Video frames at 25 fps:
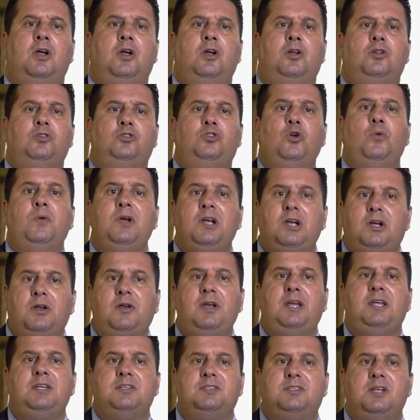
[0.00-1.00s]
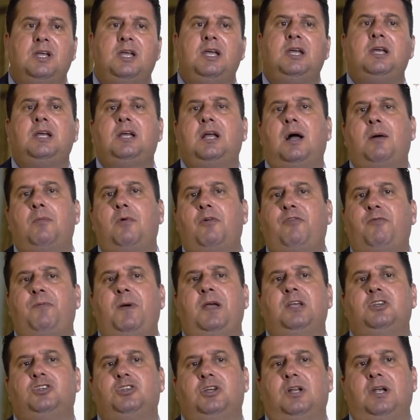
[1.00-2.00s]
to increase the income of
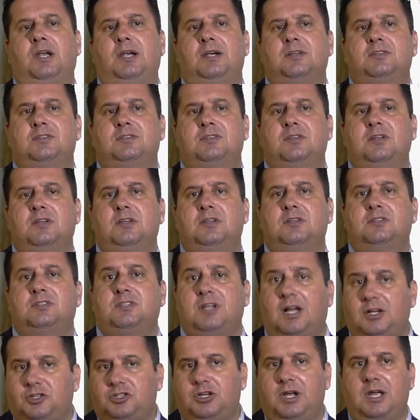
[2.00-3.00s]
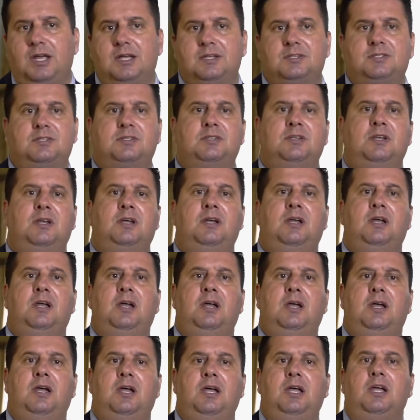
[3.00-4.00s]
pensioners, such as
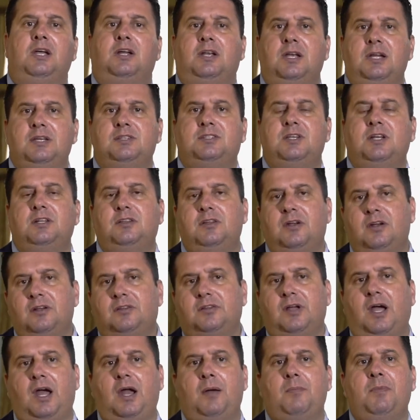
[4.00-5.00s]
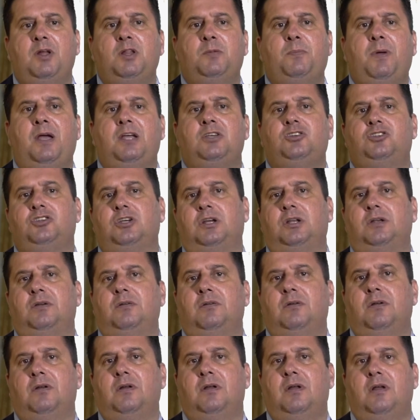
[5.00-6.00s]
increasing the retirement pension,
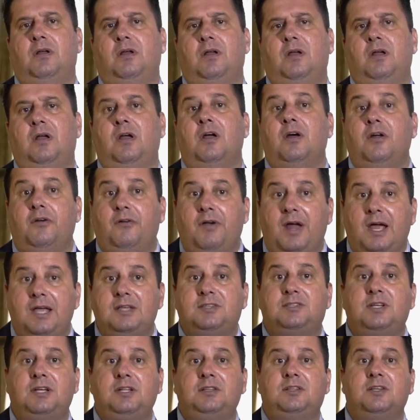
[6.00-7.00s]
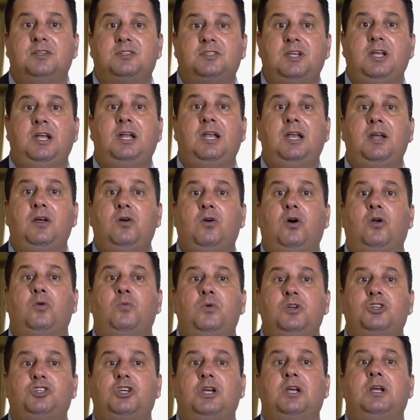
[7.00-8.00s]
raising the ceiling on
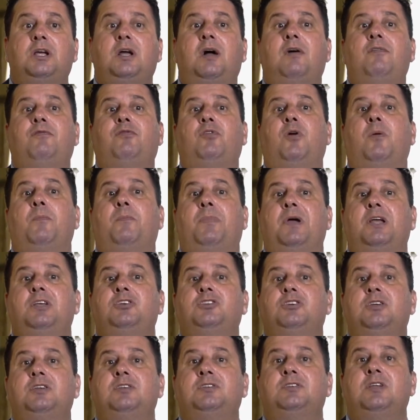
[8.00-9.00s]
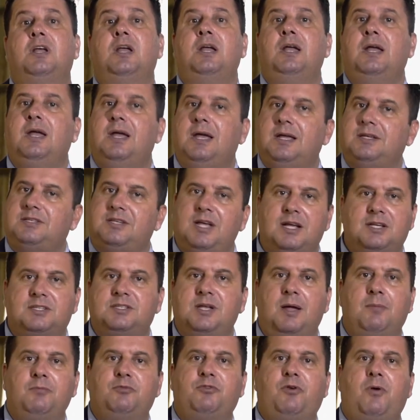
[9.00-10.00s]
which income from pensions is
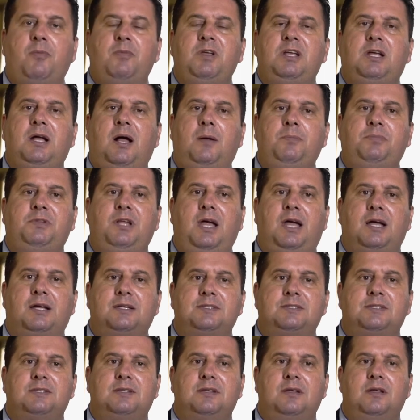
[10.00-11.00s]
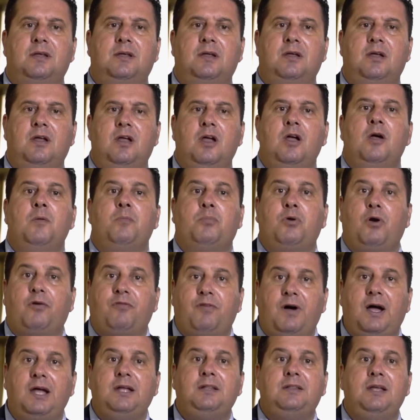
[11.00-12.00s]
exempt from income tax,
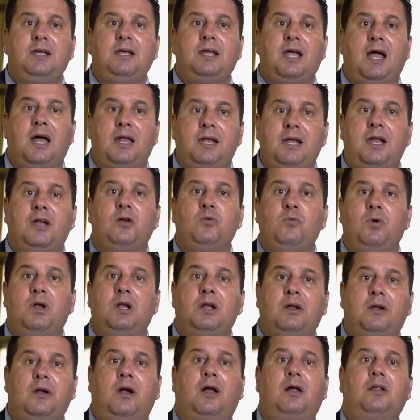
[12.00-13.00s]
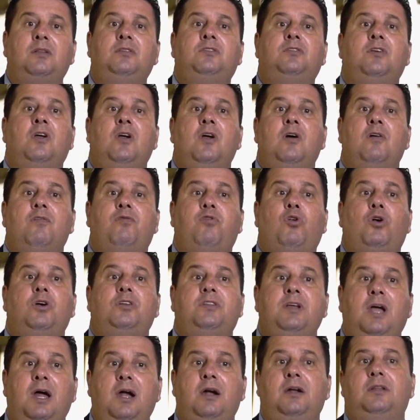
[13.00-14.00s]
providing an annual grant for
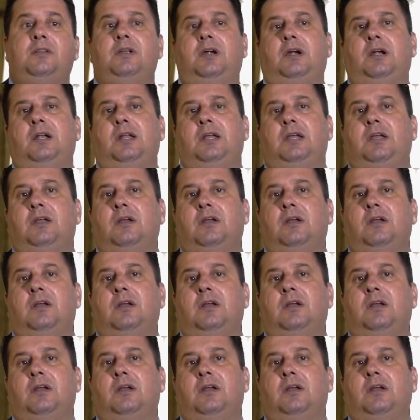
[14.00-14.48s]
the elderly